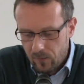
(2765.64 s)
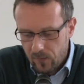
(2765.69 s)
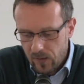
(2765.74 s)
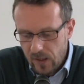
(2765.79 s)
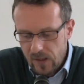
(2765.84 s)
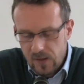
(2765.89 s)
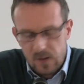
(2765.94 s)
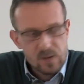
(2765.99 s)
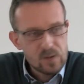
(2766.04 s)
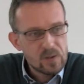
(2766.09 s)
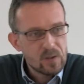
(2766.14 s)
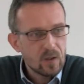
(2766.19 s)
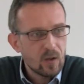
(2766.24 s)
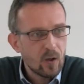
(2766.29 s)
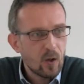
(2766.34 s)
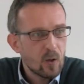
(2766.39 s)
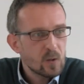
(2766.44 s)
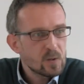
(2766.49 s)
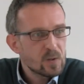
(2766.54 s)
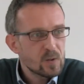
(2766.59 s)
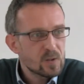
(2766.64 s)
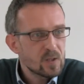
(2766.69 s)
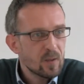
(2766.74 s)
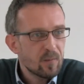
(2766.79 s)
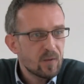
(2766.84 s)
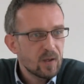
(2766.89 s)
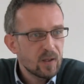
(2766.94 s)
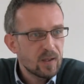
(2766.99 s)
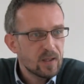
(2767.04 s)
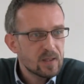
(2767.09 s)
is also
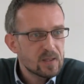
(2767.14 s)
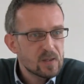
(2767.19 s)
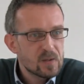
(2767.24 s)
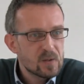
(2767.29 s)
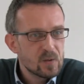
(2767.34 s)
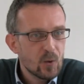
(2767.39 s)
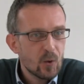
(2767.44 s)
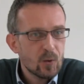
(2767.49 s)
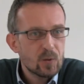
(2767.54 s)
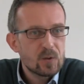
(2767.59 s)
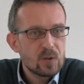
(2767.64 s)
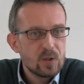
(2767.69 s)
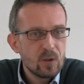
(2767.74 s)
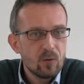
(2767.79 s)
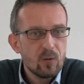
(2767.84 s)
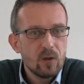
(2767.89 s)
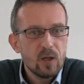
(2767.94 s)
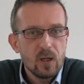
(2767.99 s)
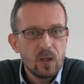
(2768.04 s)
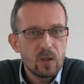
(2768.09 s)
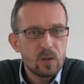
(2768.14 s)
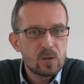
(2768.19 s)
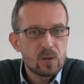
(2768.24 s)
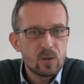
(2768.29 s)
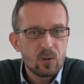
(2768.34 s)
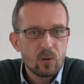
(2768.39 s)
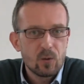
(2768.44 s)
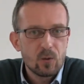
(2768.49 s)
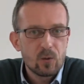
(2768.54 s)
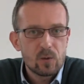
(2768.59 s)
something that is not unique
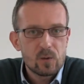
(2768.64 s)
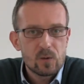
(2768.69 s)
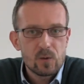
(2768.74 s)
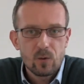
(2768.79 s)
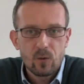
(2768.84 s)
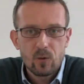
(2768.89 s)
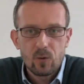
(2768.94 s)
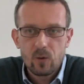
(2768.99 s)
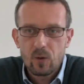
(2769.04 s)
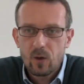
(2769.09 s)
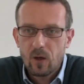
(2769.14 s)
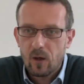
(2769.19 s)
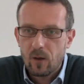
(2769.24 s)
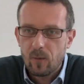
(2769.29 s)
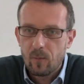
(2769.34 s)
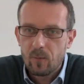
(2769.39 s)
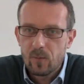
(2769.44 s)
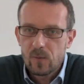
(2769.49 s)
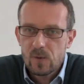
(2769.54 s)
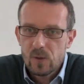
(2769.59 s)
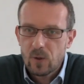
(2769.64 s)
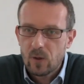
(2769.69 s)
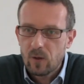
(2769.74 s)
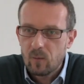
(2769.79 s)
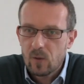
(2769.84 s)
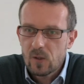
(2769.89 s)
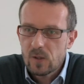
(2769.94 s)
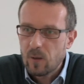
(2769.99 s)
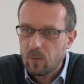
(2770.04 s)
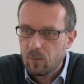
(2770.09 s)
to Sunni
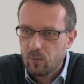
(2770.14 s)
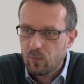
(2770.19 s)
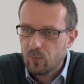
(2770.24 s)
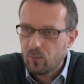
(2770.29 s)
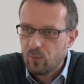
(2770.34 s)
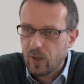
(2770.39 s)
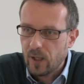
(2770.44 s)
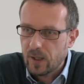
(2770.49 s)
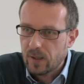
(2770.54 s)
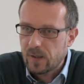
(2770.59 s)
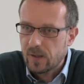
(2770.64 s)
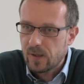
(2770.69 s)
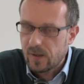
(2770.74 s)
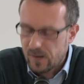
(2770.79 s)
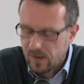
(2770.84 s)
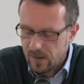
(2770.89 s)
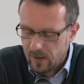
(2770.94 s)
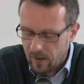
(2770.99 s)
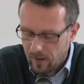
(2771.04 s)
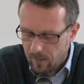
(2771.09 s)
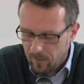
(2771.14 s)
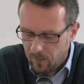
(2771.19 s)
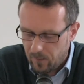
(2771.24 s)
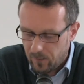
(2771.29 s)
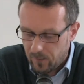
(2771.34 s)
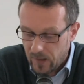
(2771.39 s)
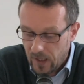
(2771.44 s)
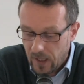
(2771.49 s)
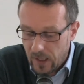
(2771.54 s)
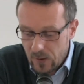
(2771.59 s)
Muslim practice
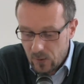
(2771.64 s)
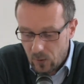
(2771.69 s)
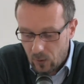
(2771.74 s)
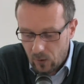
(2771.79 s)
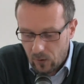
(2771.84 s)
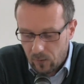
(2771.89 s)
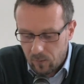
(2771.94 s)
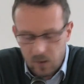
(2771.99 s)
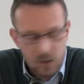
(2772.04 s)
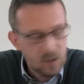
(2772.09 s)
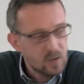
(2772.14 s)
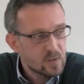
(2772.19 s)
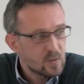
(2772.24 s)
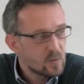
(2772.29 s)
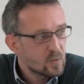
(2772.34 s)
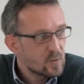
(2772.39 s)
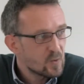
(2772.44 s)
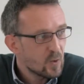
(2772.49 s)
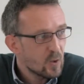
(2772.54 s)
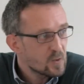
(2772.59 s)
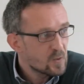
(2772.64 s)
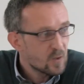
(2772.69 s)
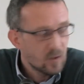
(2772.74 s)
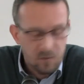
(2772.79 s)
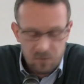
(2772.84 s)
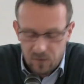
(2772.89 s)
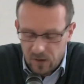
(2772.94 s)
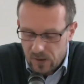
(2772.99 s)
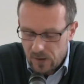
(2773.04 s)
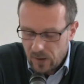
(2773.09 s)
at all, because it is also a
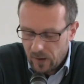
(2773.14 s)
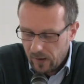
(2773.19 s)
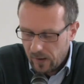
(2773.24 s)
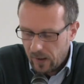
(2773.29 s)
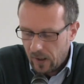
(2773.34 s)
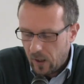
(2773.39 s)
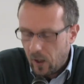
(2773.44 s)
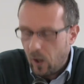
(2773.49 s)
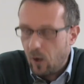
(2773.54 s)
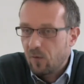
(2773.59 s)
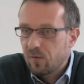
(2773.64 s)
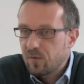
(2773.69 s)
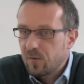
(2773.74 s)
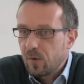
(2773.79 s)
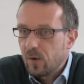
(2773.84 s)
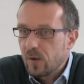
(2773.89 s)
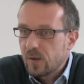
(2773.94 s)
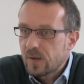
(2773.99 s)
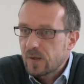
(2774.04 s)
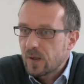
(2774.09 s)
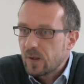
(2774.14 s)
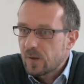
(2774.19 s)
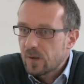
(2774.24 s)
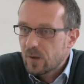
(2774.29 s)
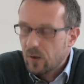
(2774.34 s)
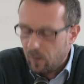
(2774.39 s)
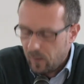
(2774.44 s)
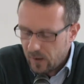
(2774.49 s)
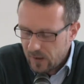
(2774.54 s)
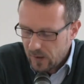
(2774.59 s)
feature of, for instance,
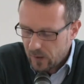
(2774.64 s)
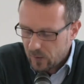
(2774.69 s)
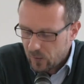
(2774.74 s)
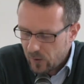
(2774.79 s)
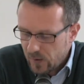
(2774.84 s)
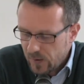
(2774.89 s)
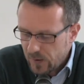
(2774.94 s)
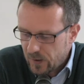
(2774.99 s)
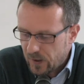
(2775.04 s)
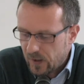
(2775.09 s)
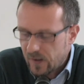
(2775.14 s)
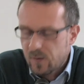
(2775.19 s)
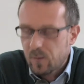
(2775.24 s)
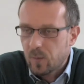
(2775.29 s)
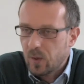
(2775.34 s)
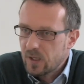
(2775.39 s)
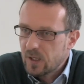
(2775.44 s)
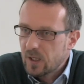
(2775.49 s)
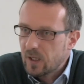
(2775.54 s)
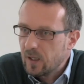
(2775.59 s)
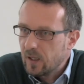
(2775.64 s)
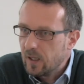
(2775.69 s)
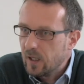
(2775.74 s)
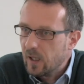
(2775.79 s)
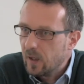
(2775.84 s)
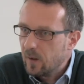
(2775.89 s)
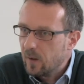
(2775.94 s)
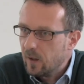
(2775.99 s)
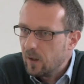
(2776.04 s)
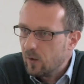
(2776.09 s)
committed Christians, particularly
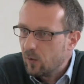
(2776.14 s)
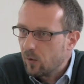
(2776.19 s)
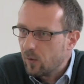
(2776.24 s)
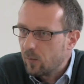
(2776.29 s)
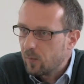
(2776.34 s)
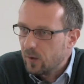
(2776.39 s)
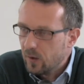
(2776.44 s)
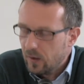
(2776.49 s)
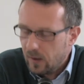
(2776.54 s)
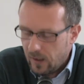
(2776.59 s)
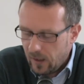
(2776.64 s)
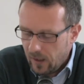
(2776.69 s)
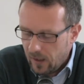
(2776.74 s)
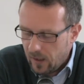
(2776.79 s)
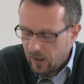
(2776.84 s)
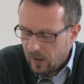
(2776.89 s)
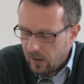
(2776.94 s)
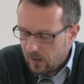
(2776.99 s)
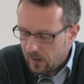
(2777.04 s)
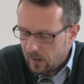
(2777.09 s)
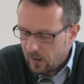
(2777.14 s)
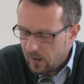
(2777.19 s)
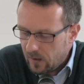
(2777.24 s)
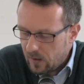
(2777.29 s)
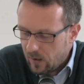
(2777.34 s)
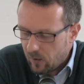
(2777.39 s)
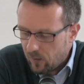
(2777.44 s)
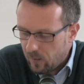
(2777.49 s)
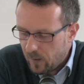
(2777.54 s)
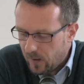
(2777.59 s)
in Europe
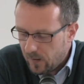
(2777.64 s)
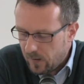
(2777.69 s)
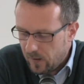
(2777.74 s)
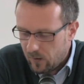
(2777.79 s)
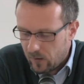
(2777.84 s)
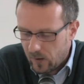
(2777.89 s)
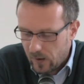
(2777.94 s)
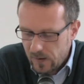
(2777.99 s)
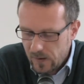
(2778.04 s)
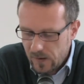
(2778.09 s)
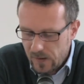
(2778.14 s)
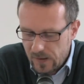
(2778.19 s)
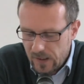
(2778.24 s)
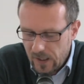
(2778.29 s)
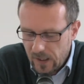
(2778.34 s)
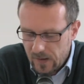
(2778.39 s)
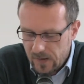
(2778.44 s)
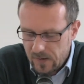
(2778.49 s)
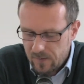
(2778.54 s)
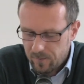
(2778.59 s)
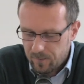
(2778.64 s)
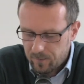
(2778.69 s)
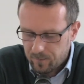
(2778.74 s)
and the United States.